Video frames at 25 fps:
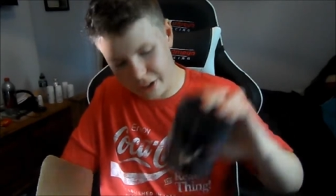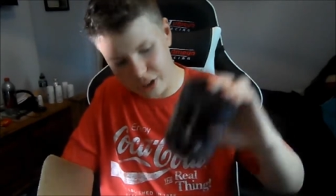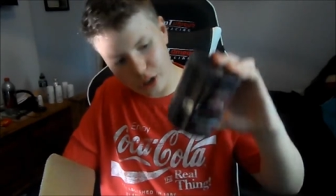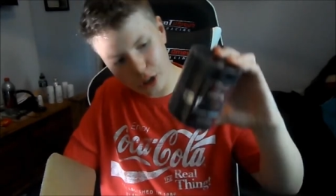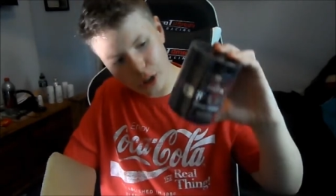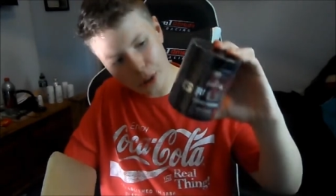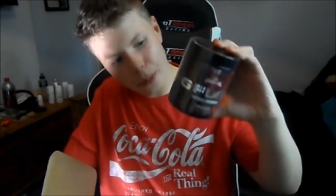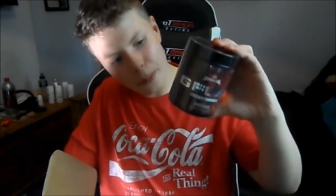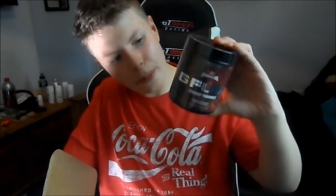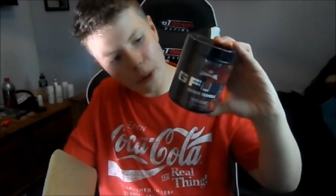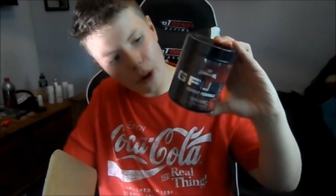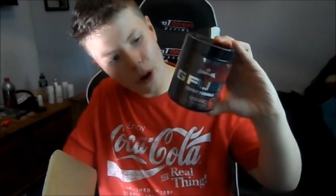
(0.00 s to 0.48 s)
a
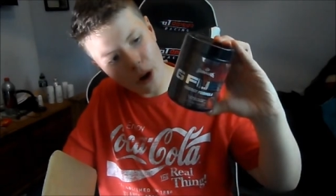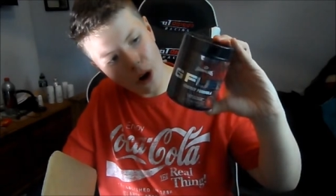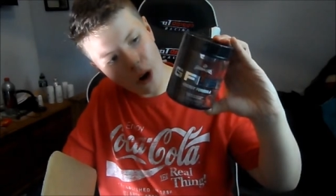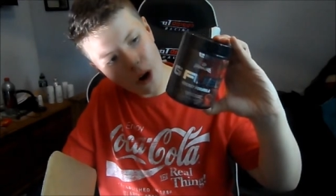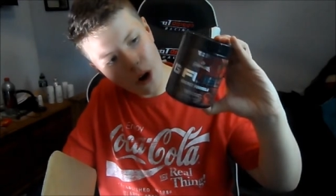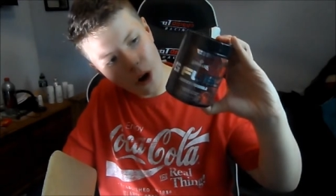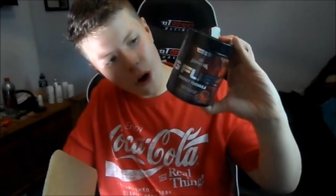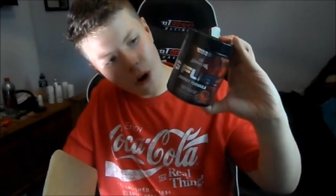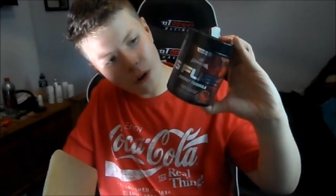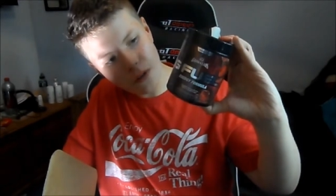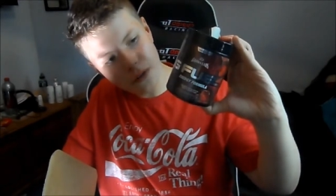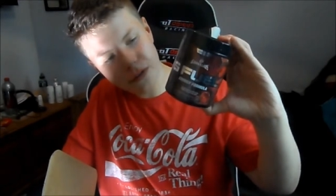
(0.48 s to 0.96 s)
tub
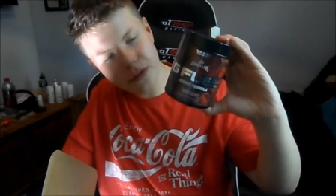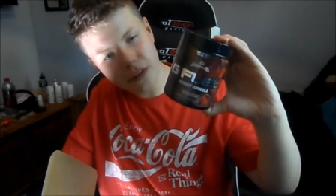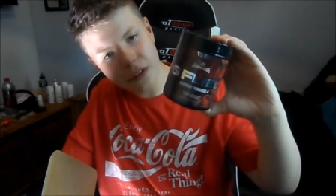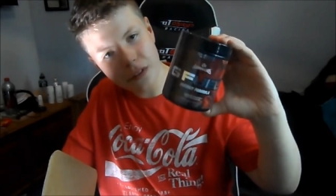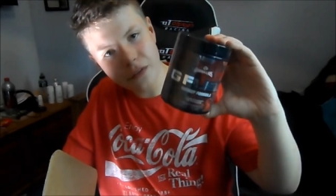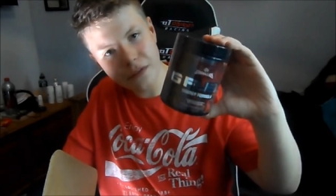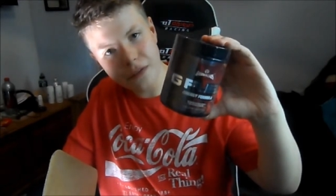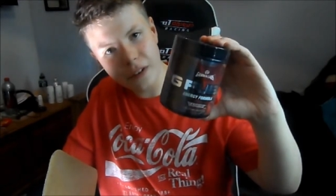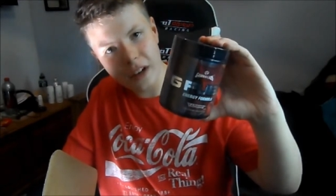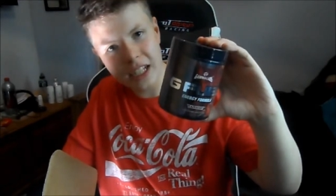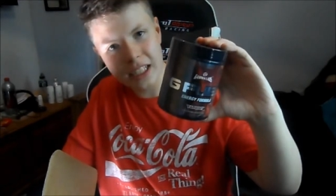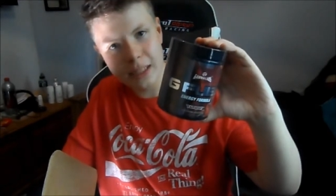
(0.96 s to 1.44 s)
of
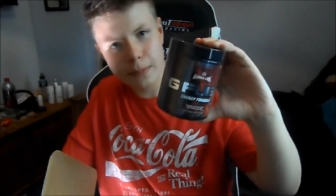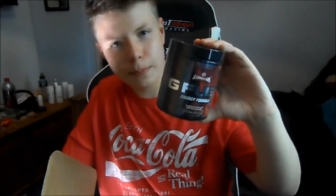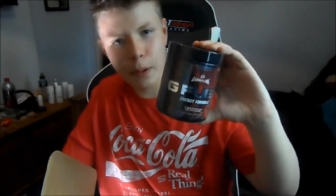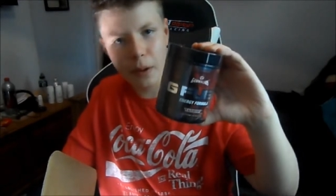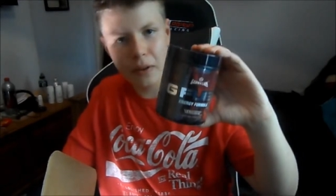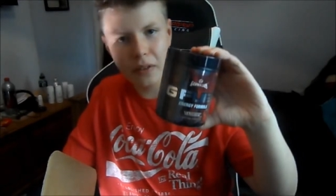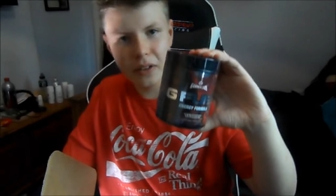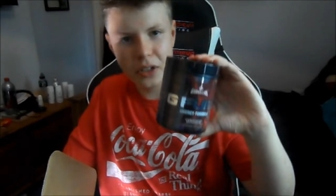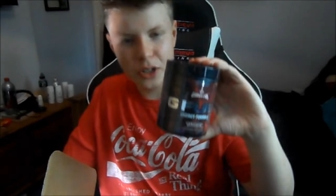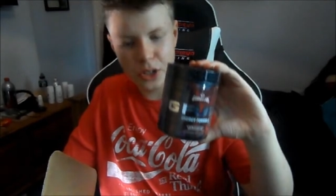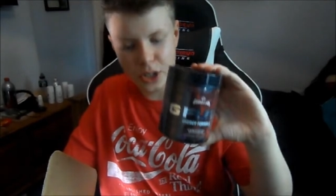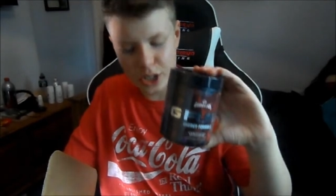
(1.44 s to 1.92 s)

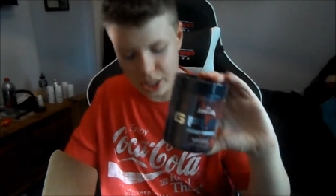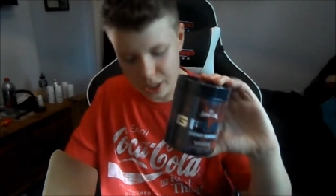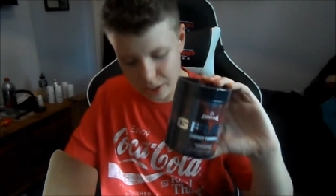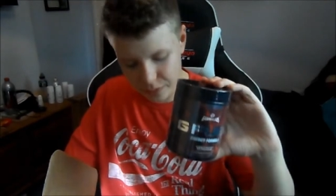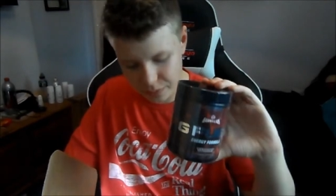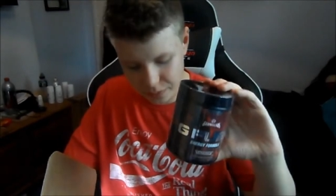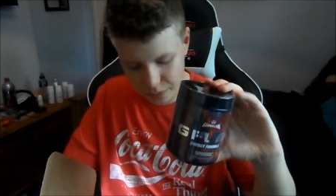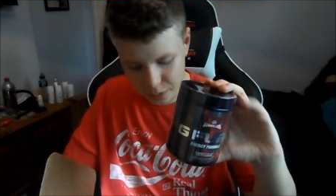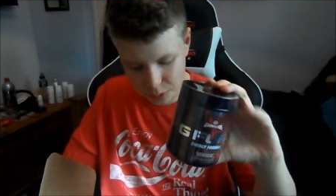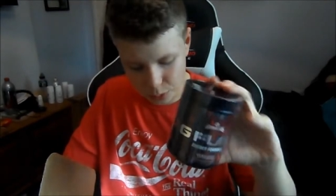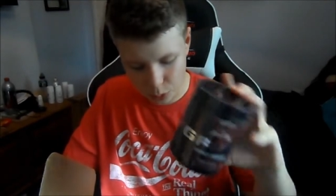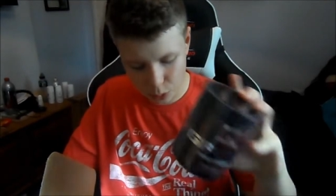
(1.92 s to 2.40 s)
Fazeberry
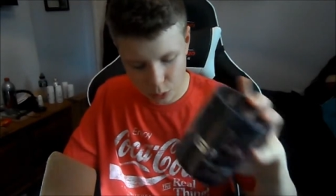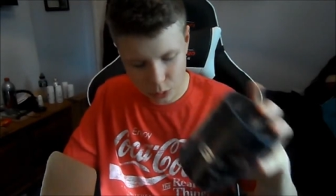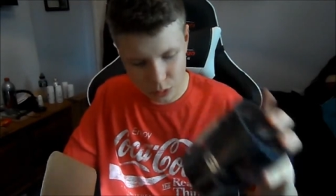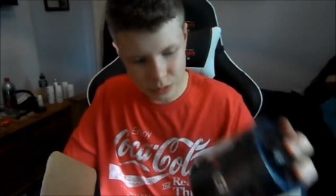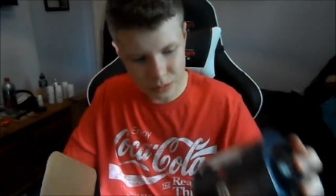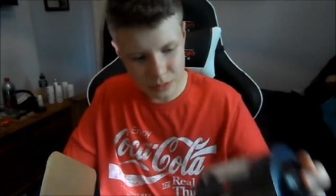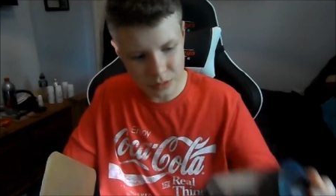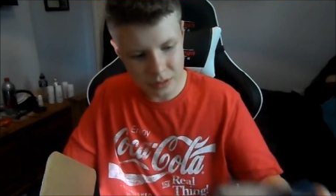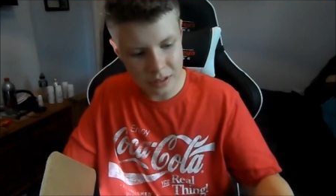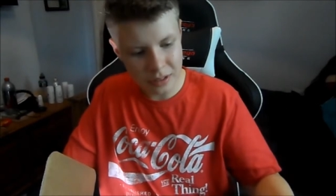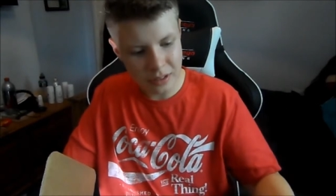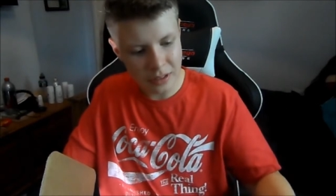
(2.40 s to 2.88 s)
G
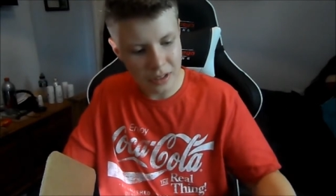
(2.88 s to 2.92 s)
Fuel.